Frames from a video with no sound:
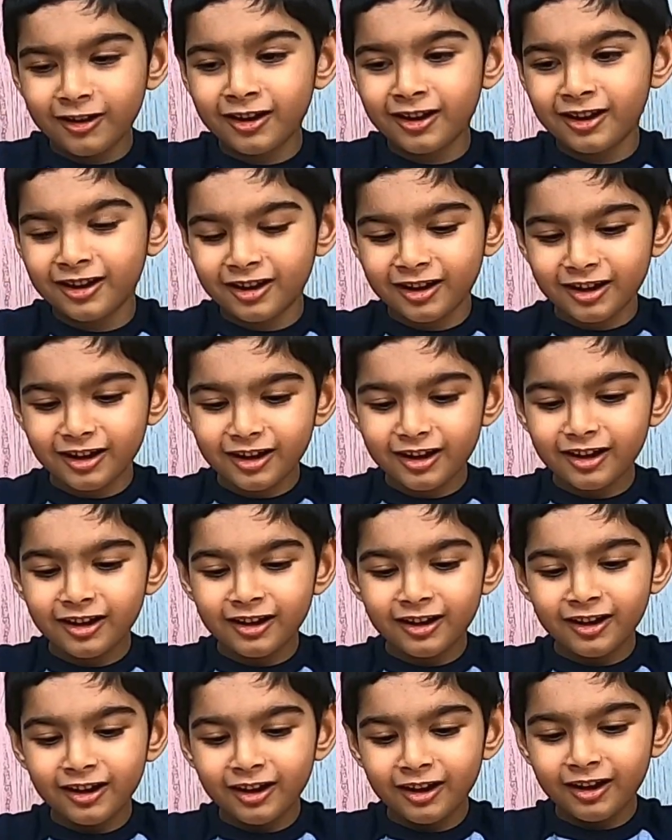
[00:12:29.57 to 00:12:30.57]
Yes, that's a
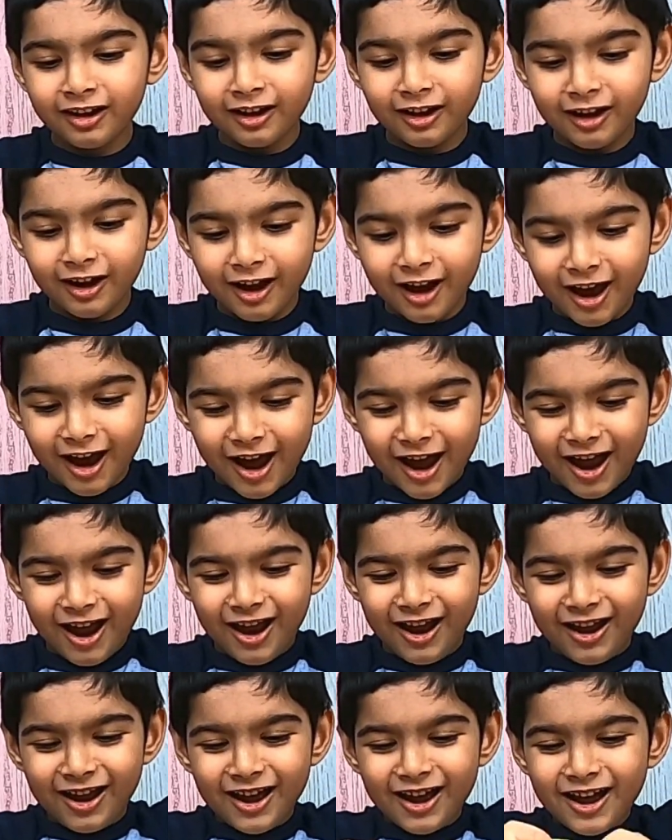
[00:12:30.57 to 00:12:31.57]
beautiful
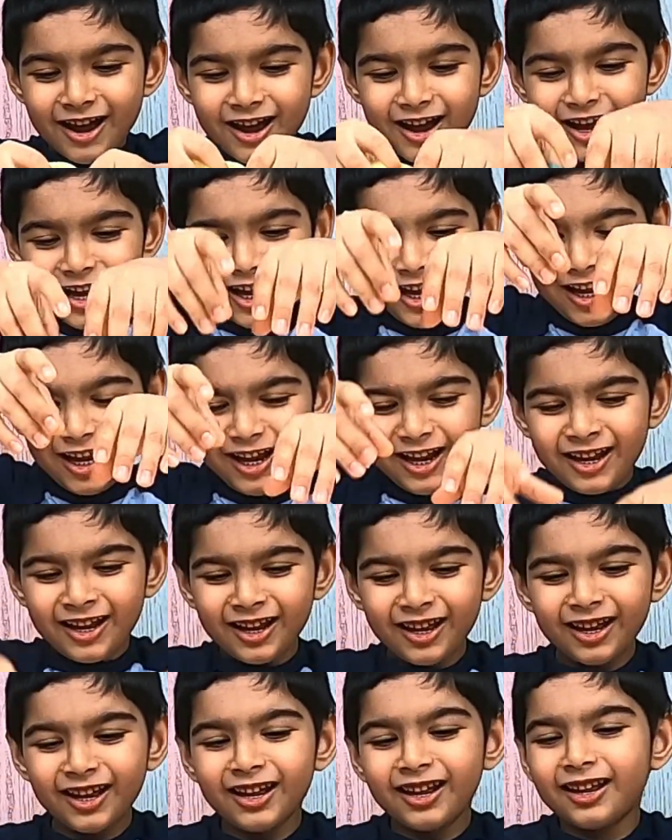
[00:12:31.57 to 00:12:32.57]
lime
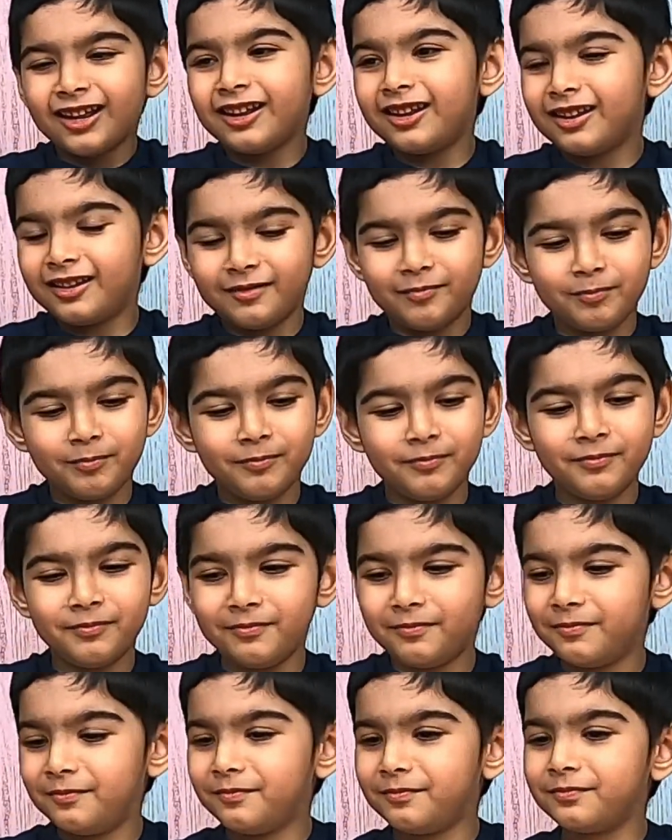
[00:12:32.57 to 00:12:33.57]
yellow.
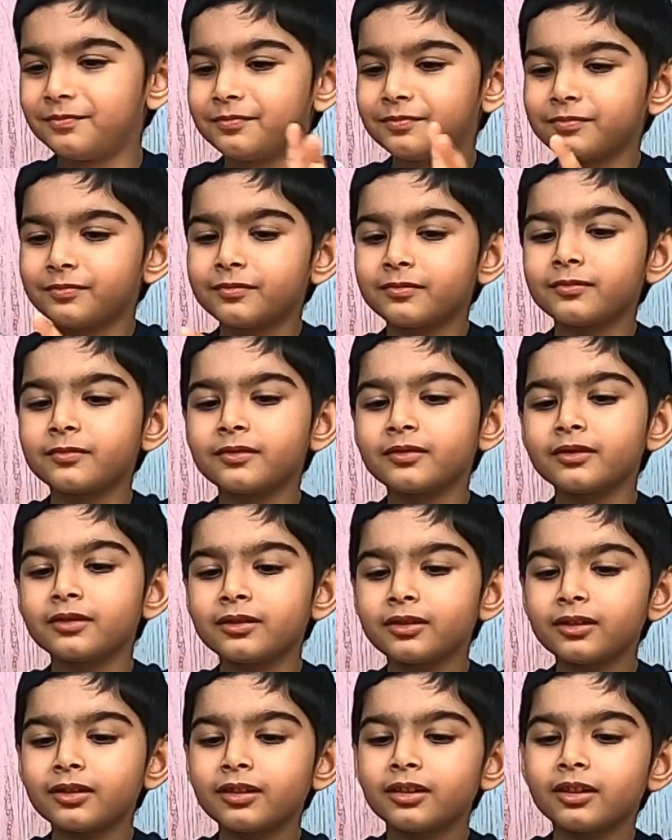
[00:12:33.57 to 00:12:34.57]
And this one
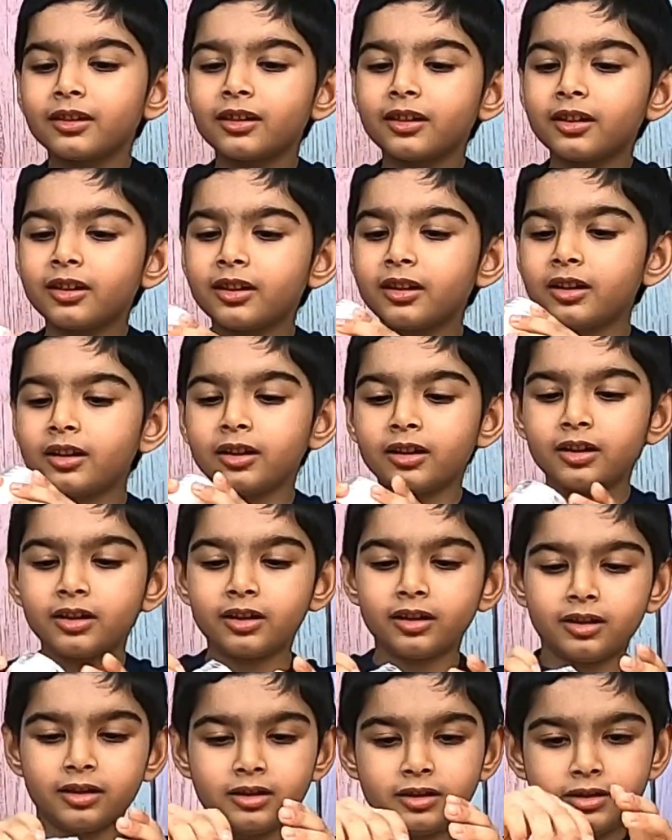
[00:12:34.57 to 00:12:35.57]
looks like it's
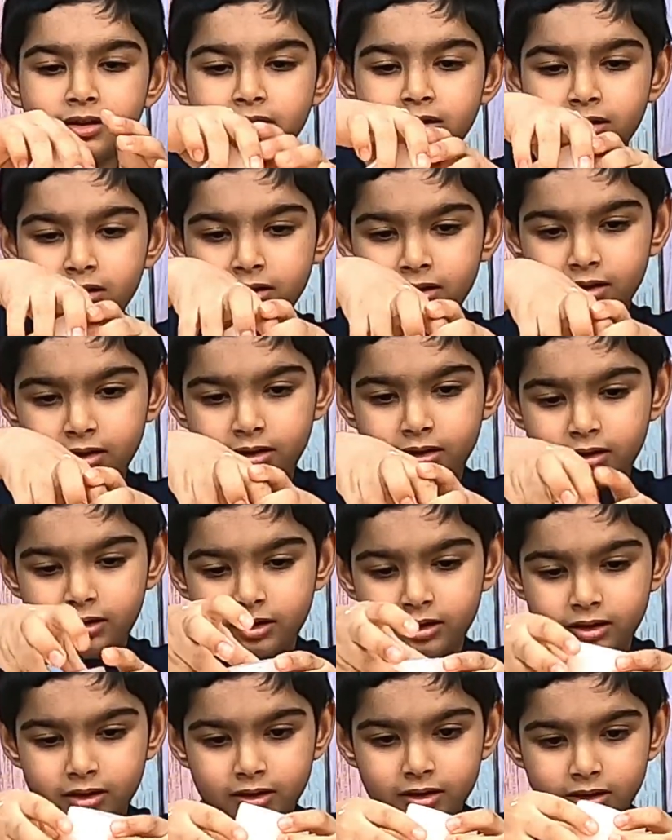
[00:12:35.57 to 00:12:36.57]
icing
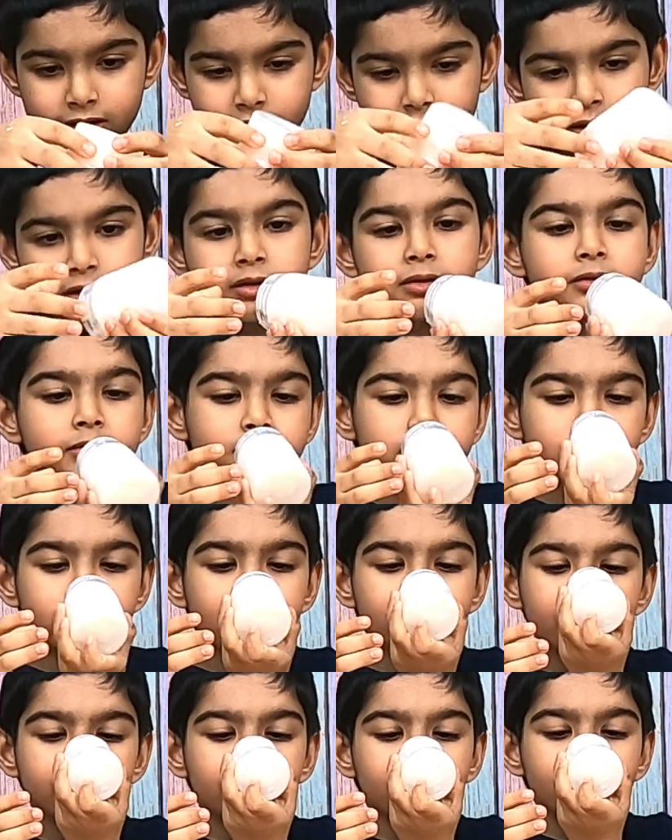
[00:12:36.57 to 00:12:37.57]
again.
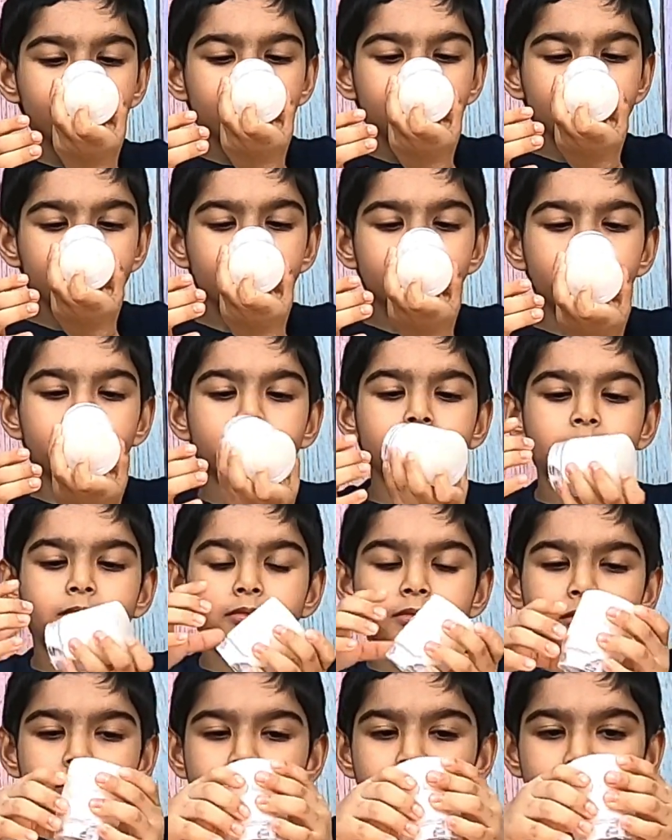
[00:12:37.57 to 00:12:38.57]

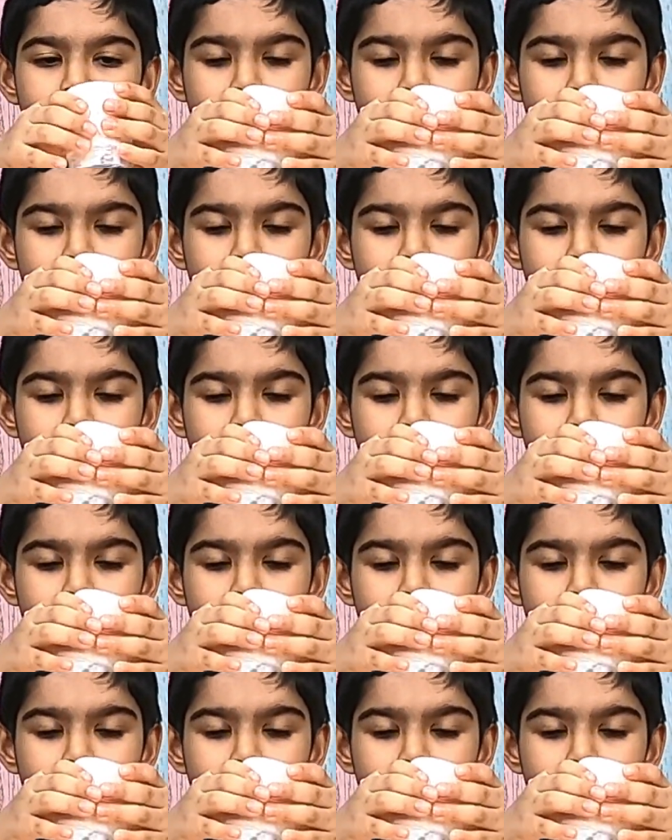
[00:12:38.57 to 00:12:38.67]
Yes?